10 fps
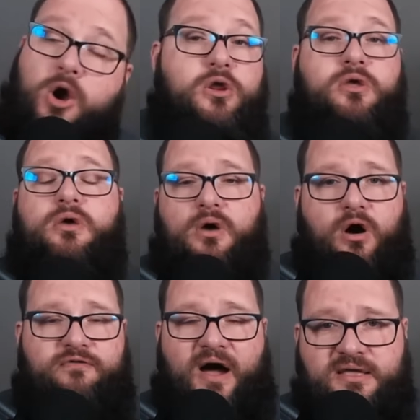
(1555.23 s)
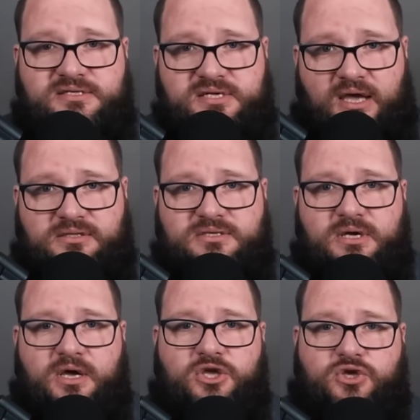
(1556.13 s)
perk of hindsight.
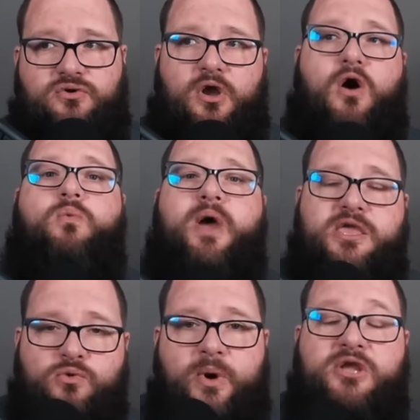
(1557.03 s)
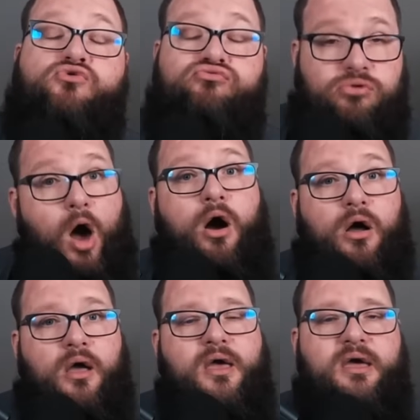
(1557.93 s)
You know where you went
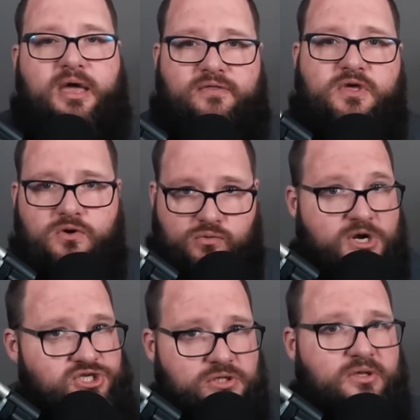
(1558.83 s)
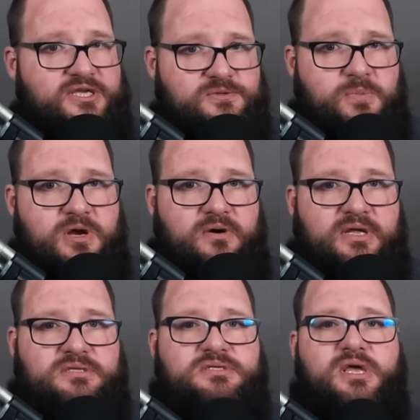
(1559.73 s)
wrong in the original
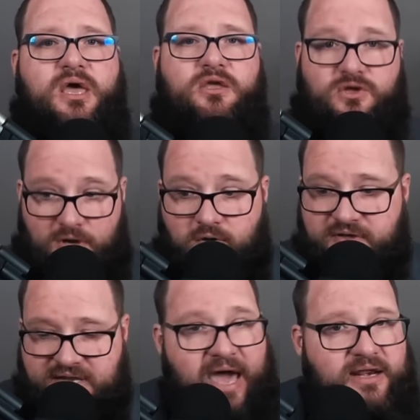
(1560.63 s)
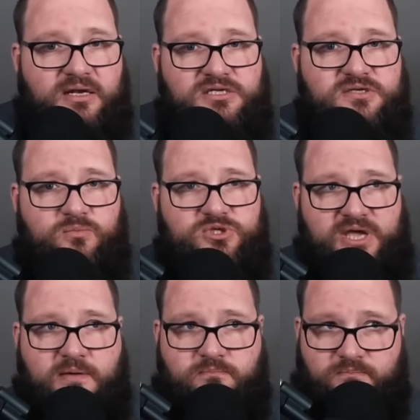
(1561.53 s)
experience. You know that Cataclysm
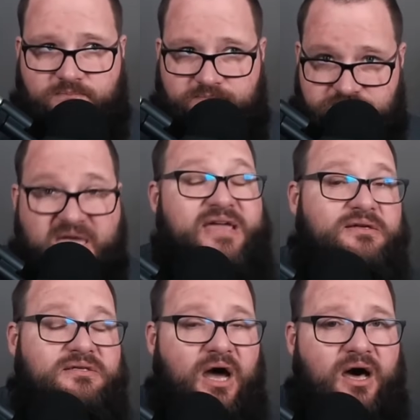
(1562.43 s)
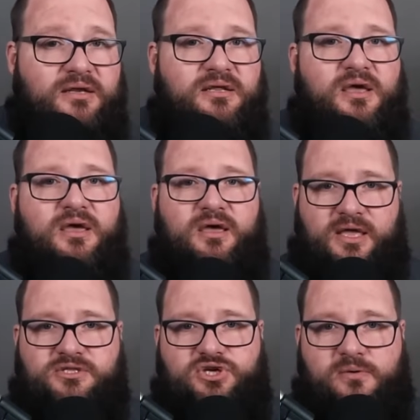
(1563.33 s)
was a big dud
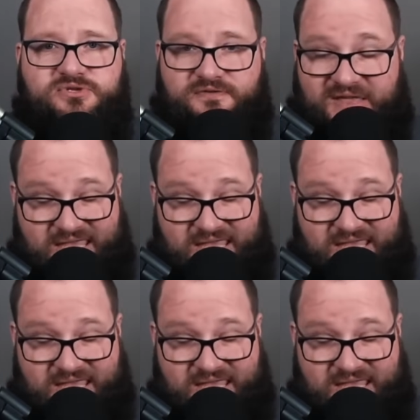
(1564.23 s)
in terms of